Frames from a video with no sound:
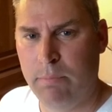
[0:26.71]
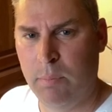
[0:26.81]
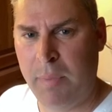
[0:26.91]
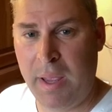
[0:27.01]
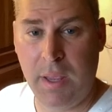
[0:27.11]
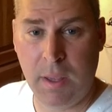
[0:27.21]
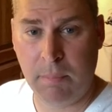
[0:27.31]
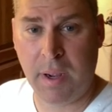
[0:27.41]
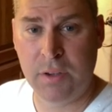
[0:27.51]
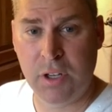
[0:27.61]
may hit
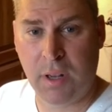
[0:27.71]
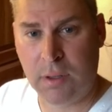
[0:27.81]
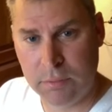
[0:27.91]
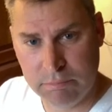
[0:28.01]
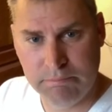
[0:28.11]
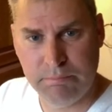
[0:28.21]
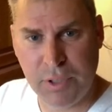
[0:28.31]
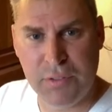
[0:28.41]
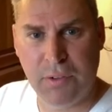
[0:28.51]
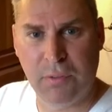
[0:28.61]
my channel
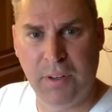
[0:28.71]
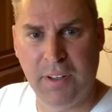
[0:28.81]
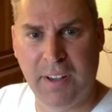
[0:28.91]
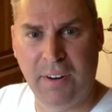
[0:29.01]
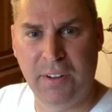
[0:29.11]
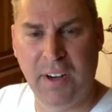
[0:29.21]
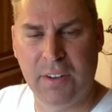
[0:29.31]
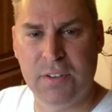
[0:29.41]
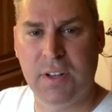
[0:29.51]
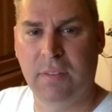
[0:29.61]
please feel free to look at all the other
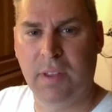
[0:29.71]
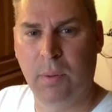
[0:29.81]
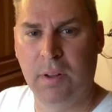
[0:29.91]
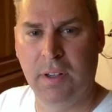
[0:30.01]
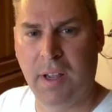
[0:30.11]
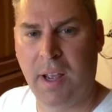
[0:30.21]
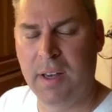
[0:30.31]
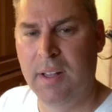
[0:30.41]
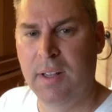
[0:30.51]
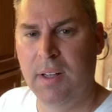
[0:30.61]
stuff that we look at
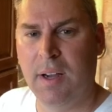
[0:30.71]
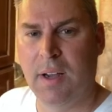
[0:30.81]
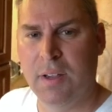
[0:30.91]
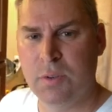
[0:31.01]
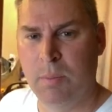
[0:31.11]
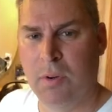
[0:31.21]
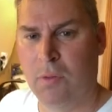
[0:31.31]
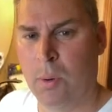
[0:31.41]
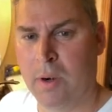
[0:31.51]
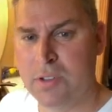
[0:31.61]
uh, as we move forward.